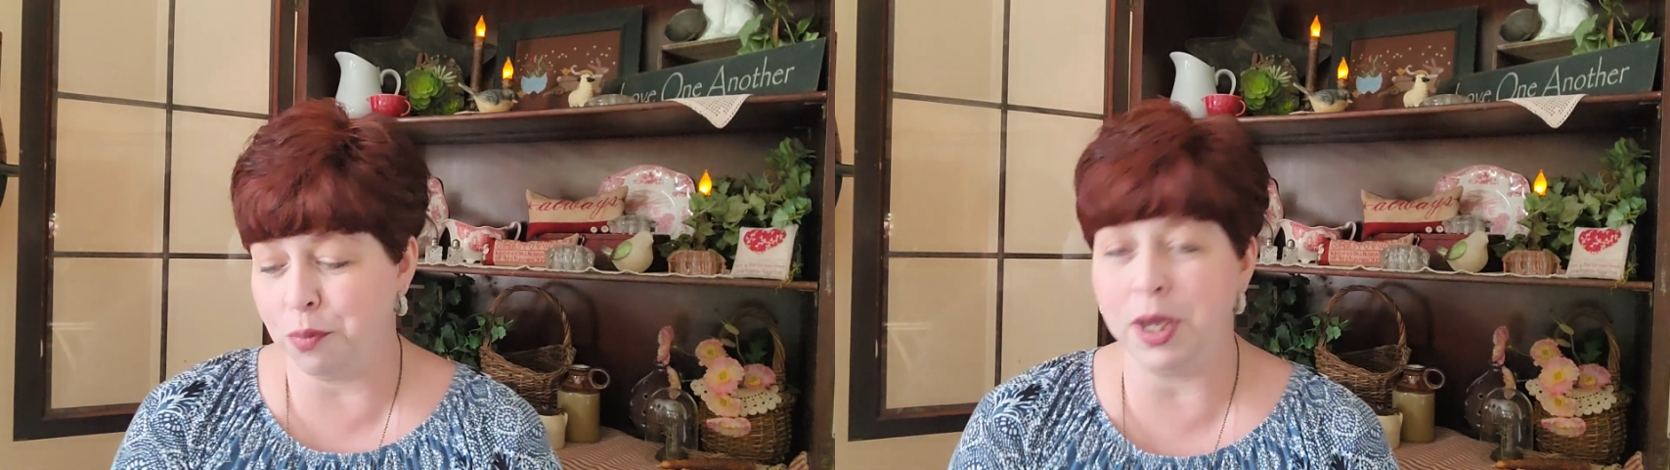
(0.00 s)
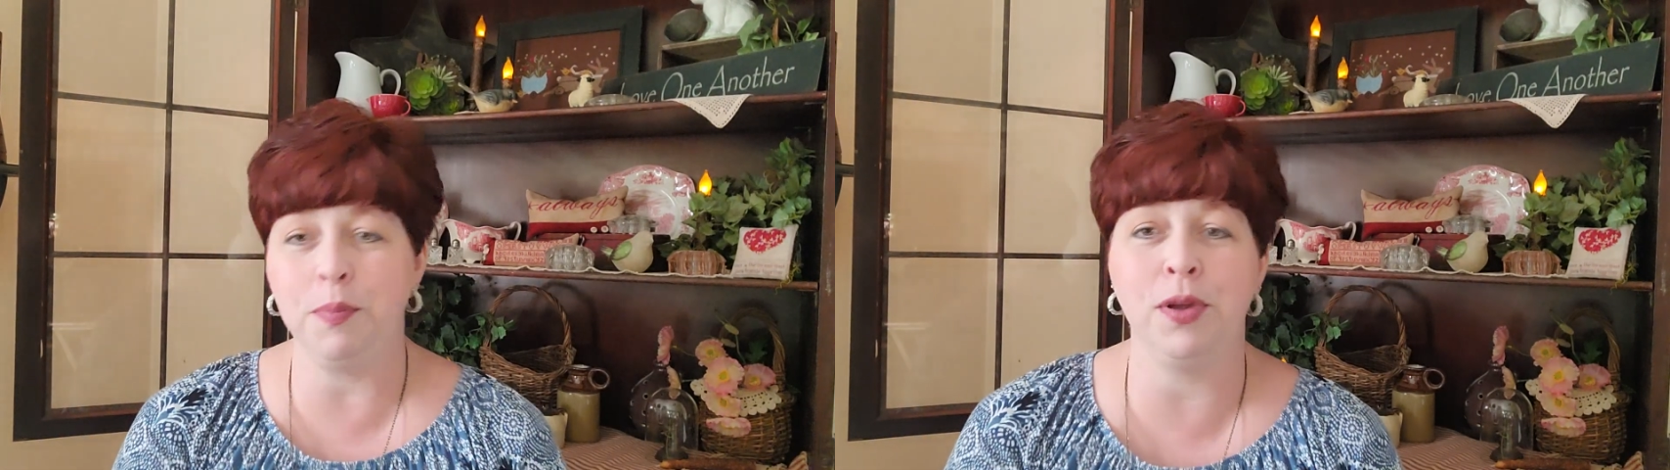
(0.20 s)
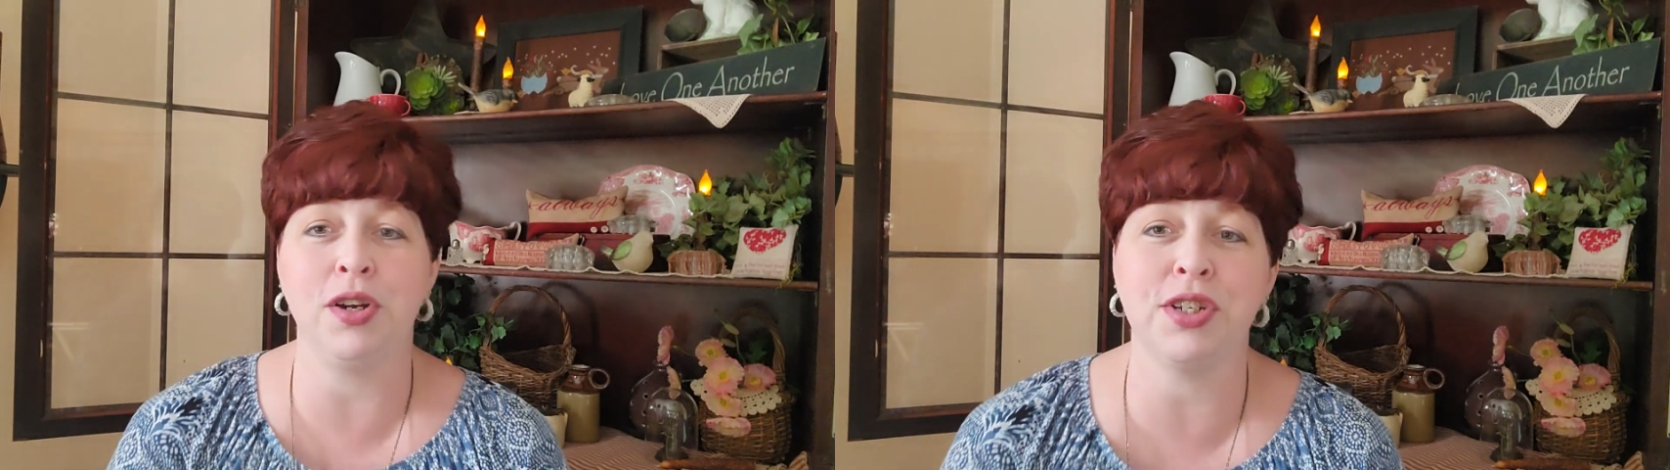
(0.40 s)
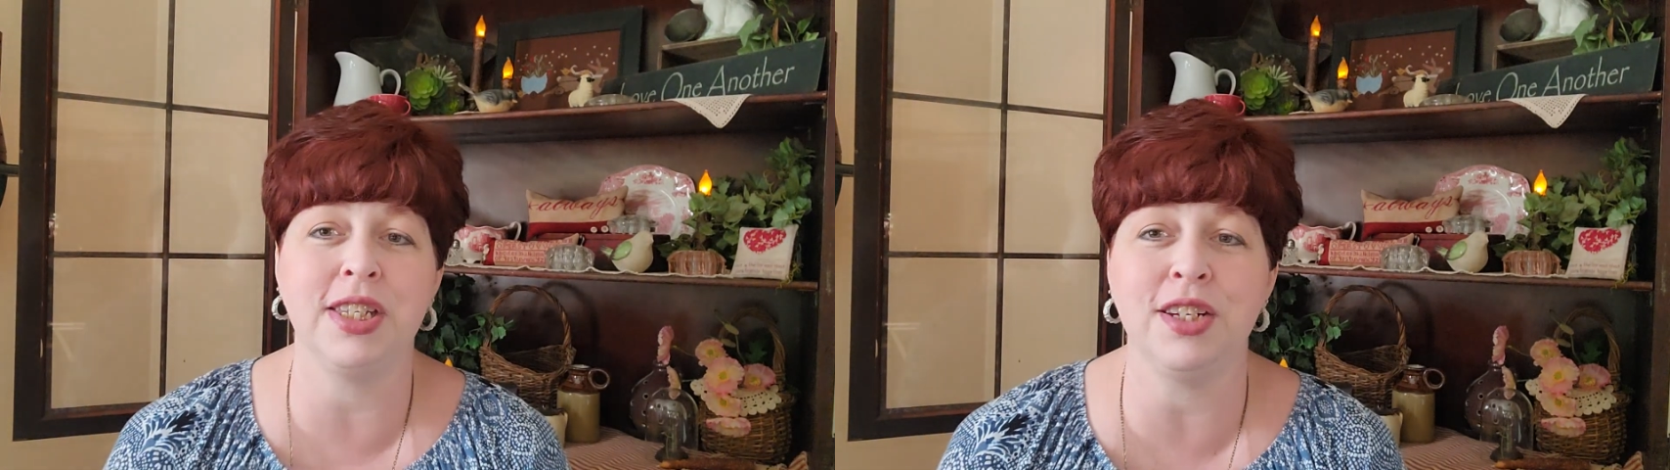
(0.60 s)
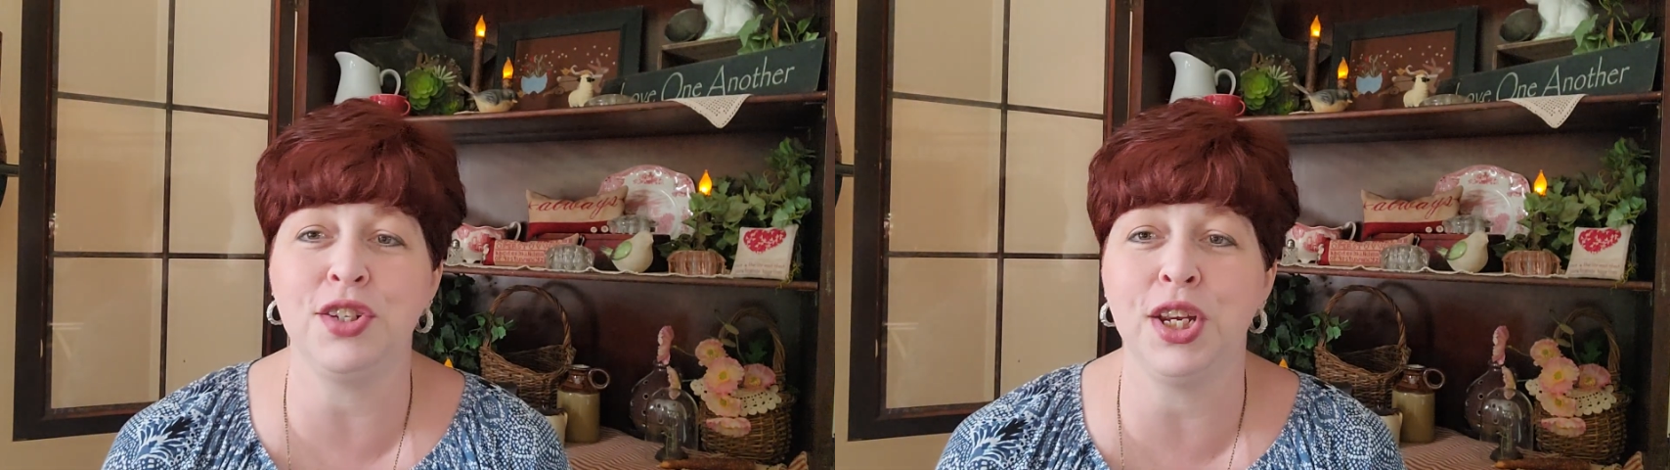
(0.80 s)
people are
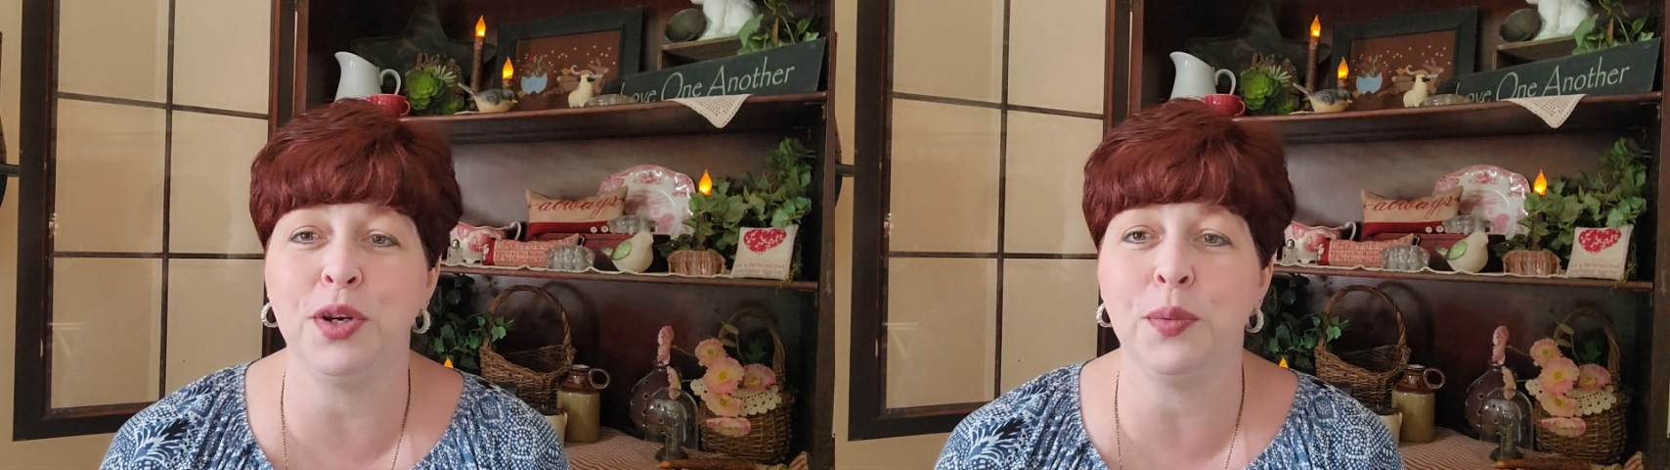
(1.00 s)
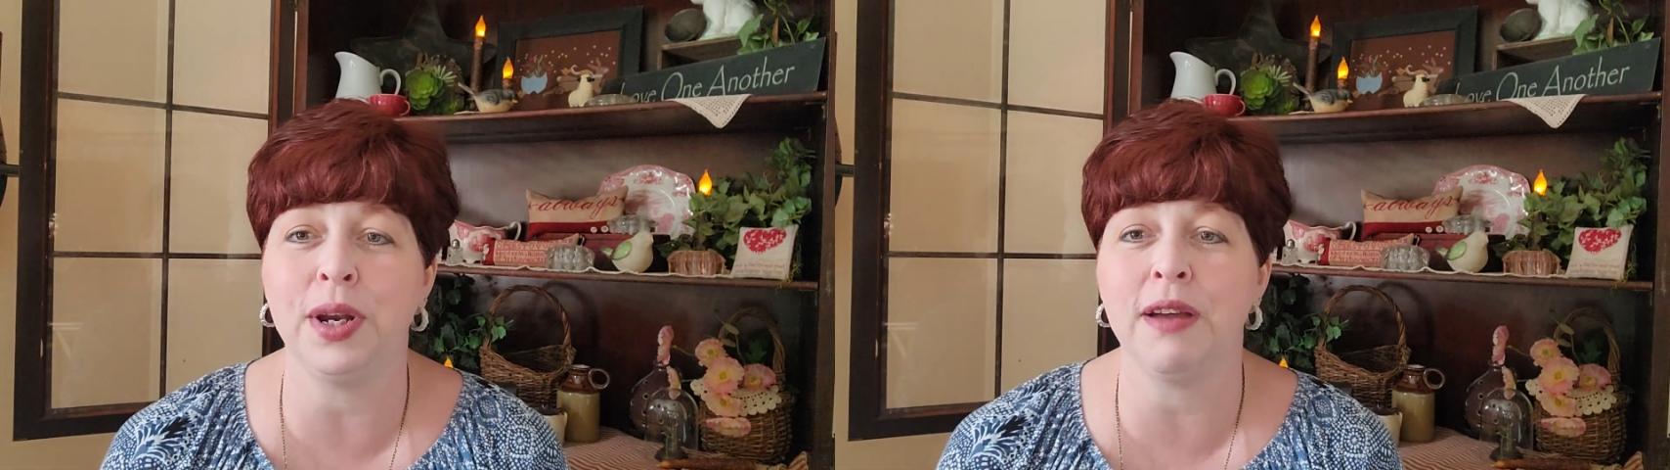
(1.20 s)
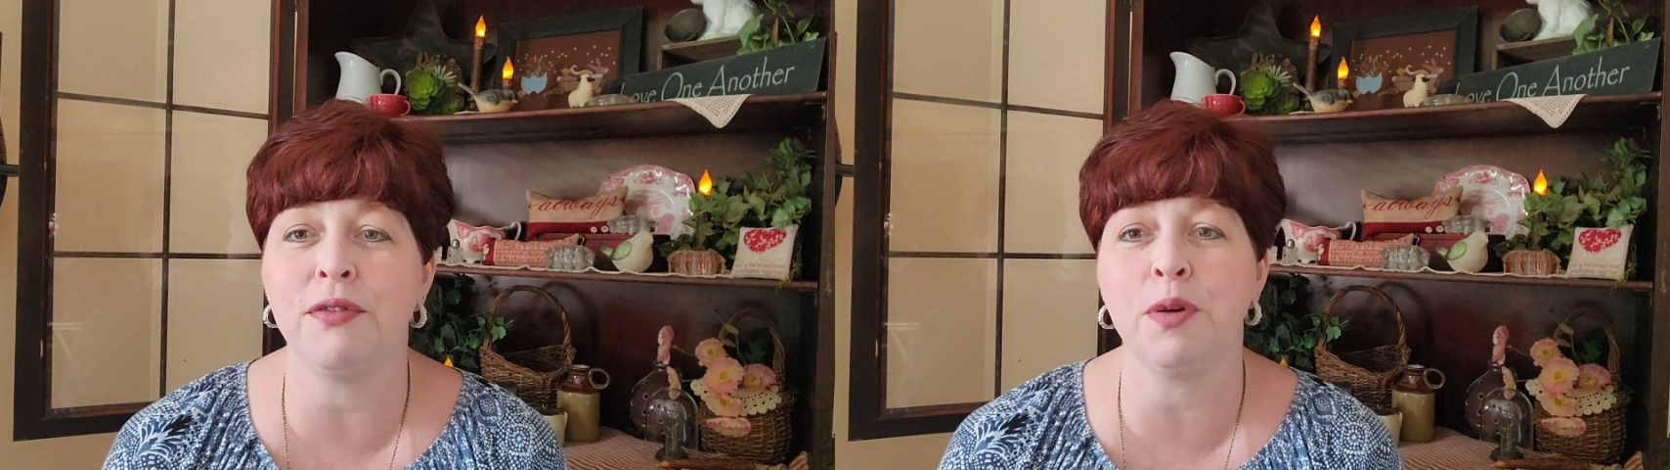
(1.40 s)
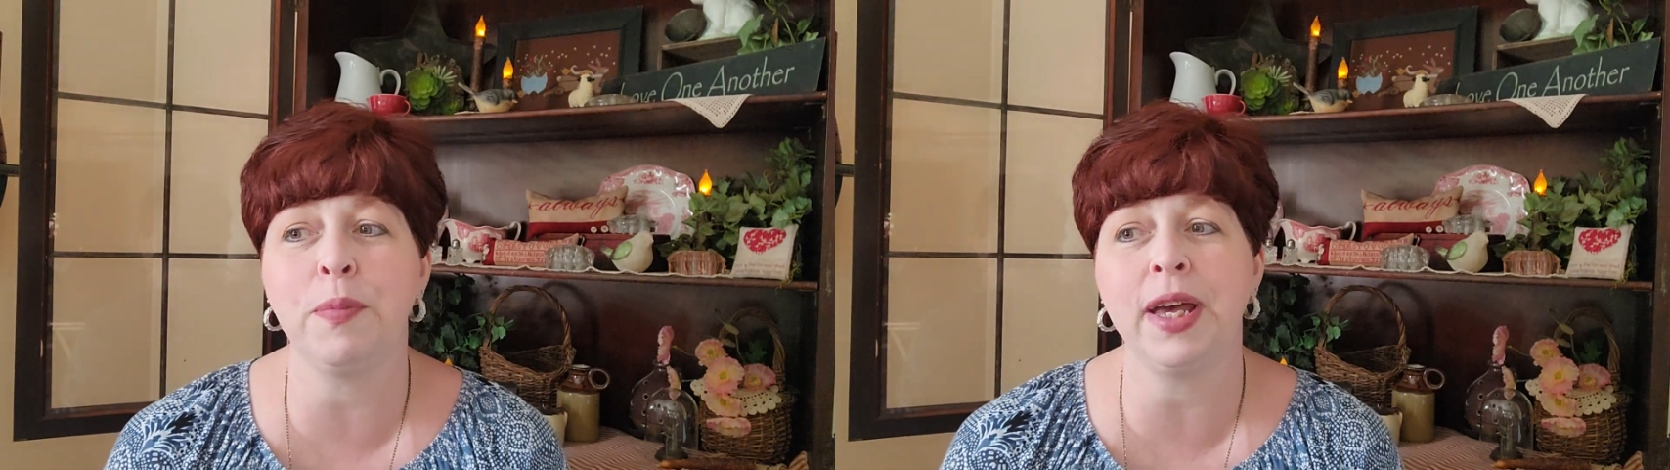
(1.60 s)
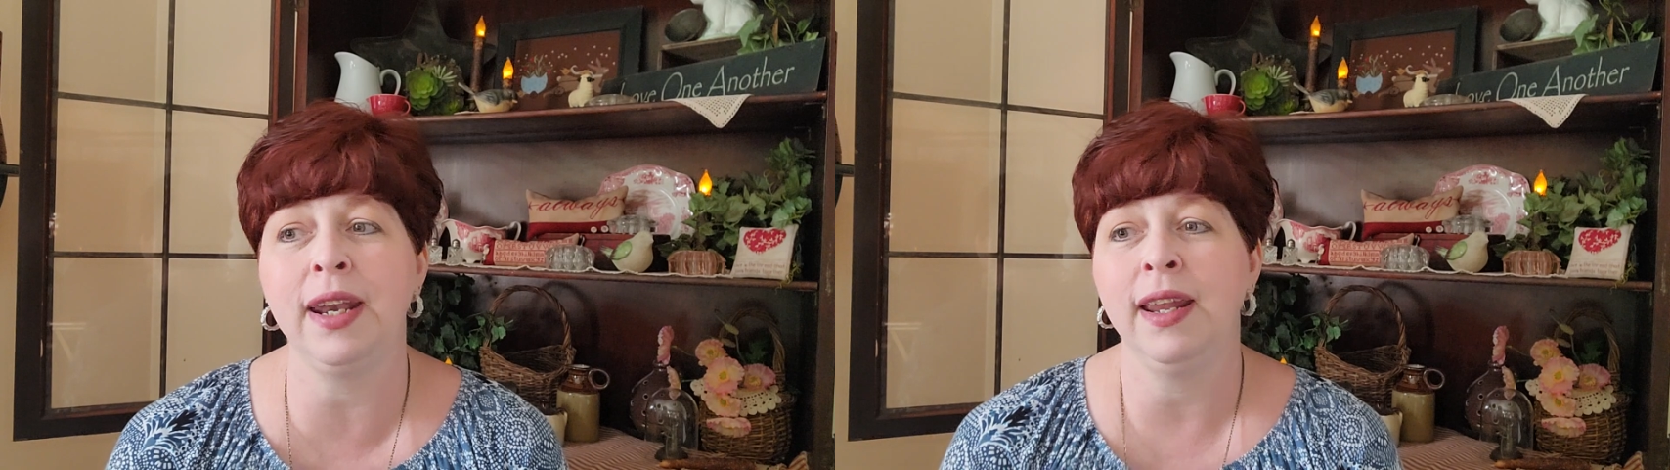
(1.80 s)
stitching or whatever,
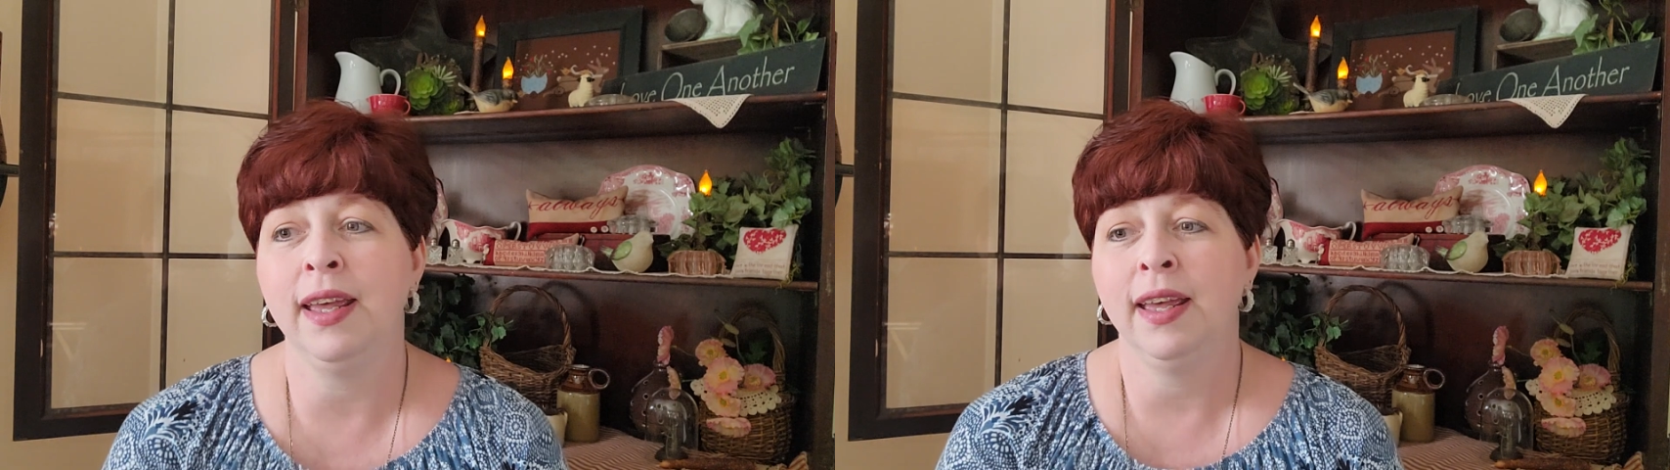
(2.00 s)
but,